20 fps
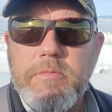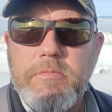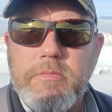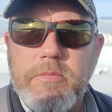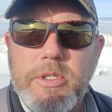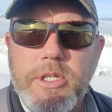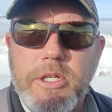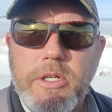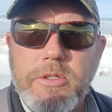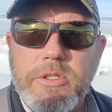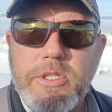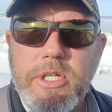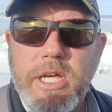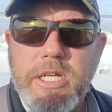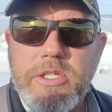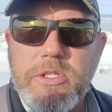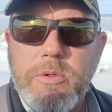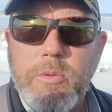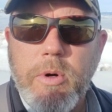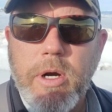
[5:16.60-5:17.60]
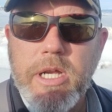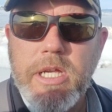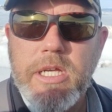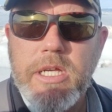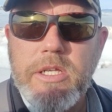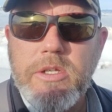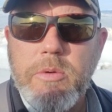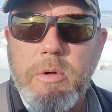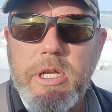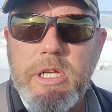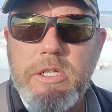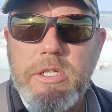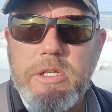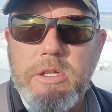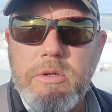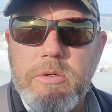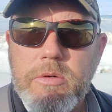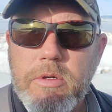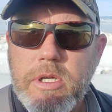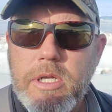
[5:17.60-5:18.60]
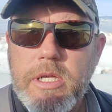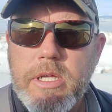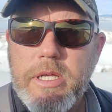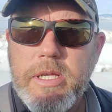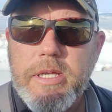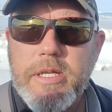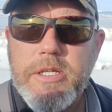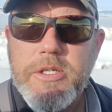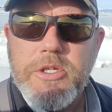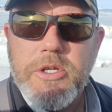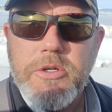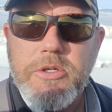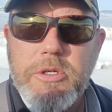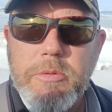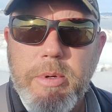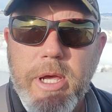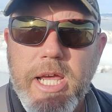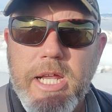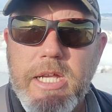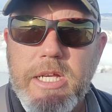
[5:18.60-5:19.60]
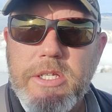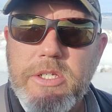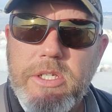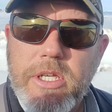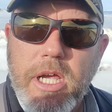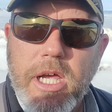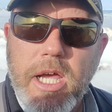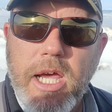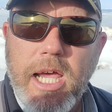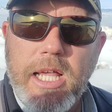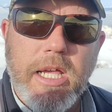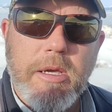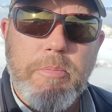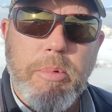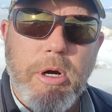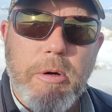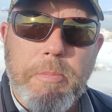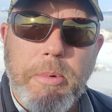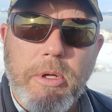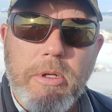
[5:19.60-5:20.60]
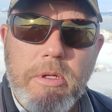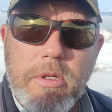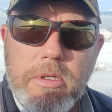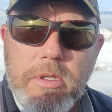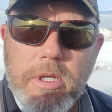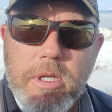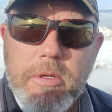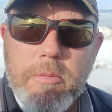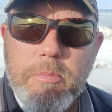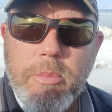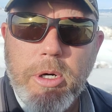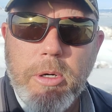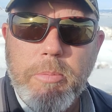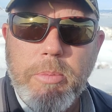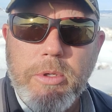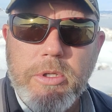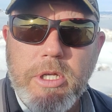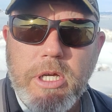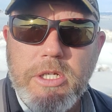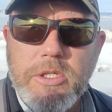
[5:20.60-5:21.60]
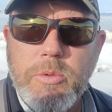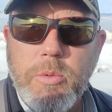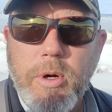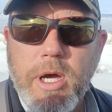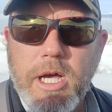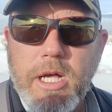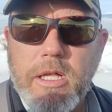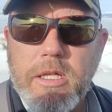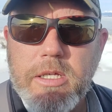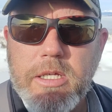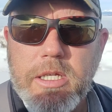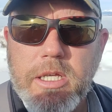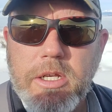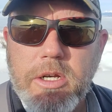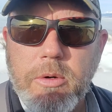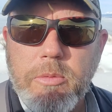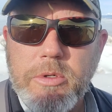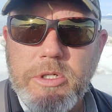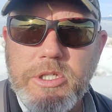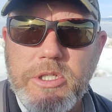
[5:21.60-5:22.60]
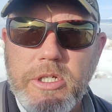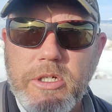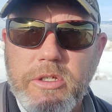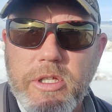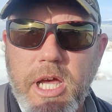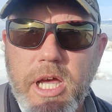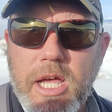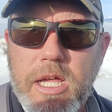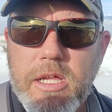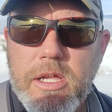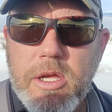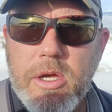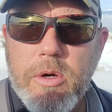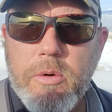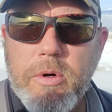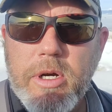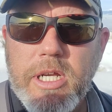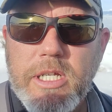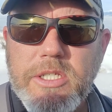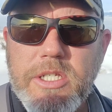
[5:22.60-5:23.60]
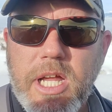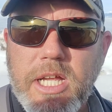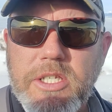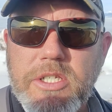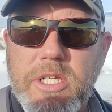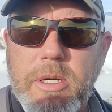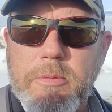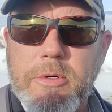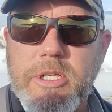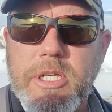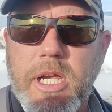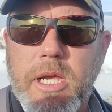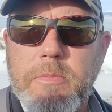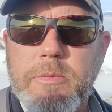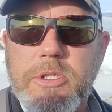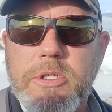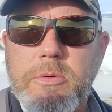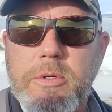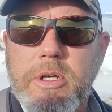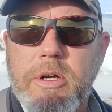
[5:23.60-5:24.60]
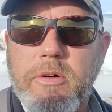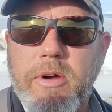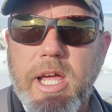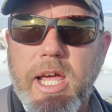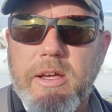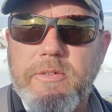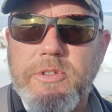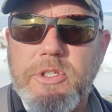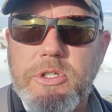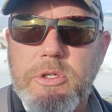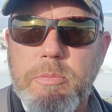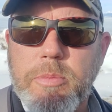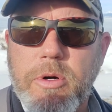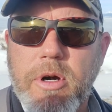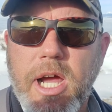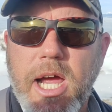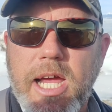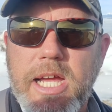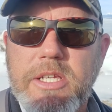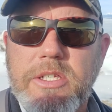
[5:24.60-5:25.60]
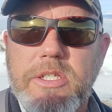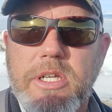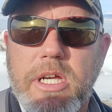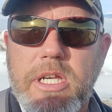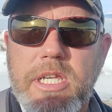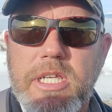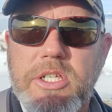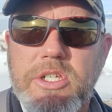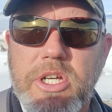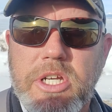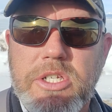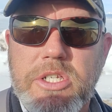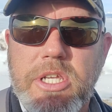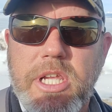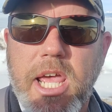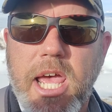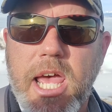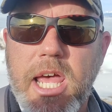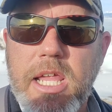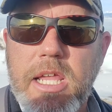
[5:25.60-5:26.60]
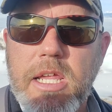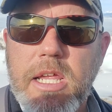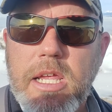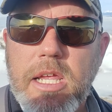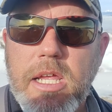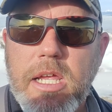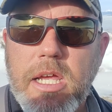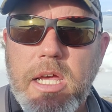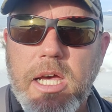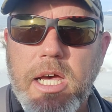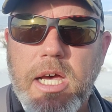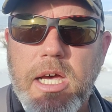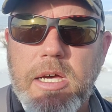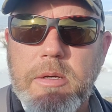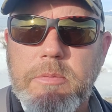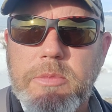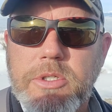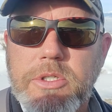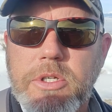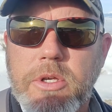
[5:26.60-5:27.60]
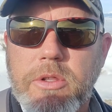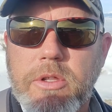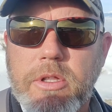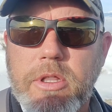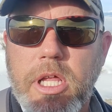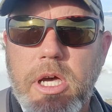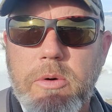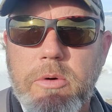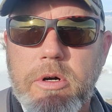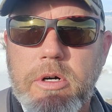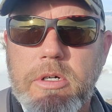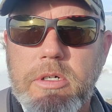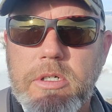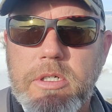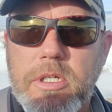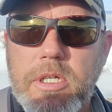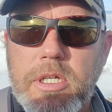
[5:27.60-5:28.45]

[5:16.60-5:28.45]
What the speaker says: you know, size 20, 22, Juju Baetis. I like purple. Purple does well. You know, it's not summertime, so we don't have super high sun just yet. So the lower